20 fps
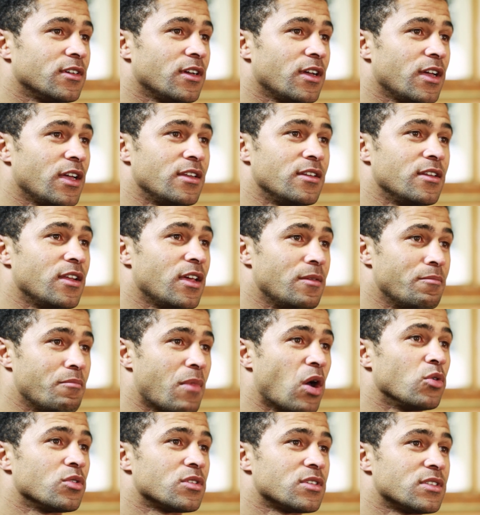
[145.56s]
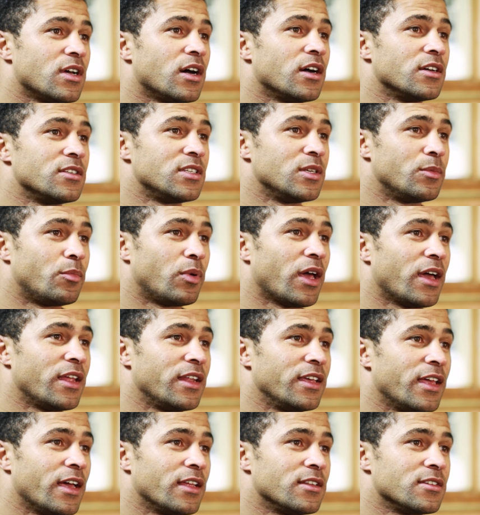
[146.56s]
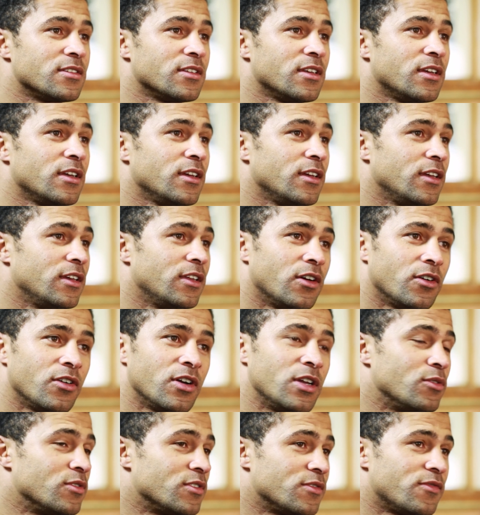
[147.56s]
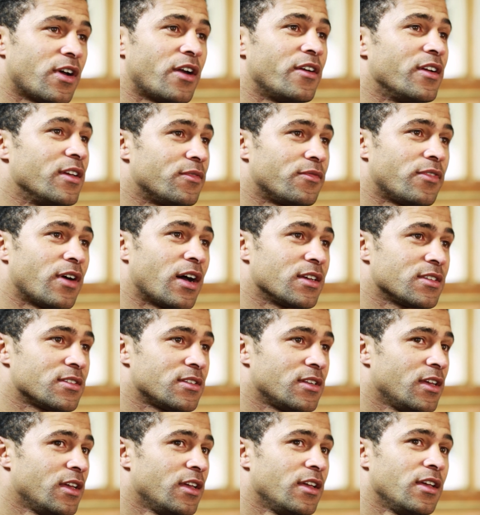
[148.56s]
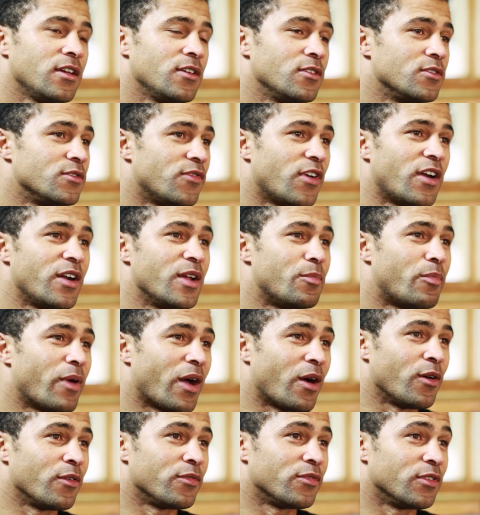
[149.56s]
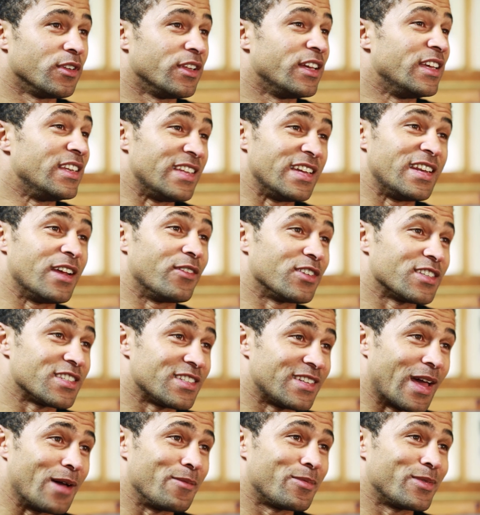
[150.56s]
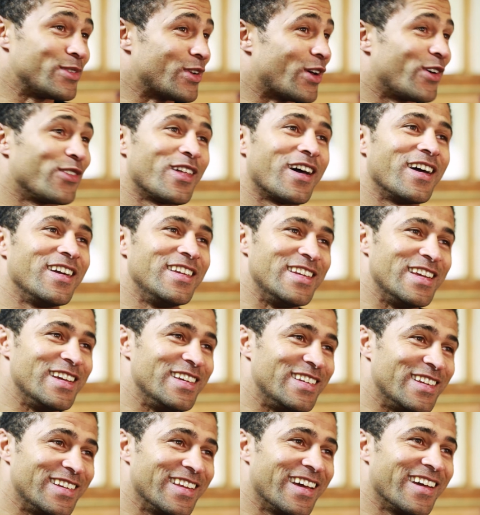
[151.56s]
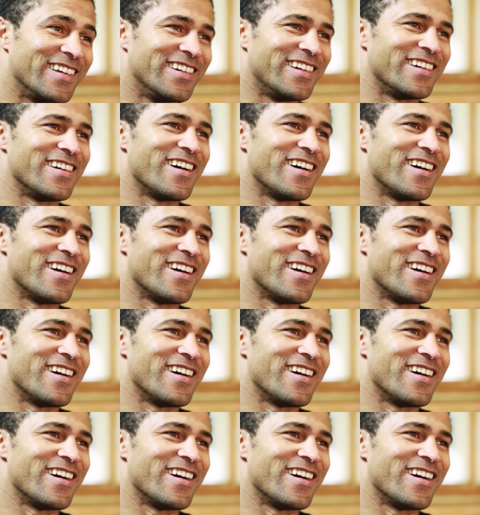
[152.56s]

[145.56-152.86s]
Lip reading: in most sides he played against. You know, he was very fast, he was very powerful. He did have a step, not that he needed it,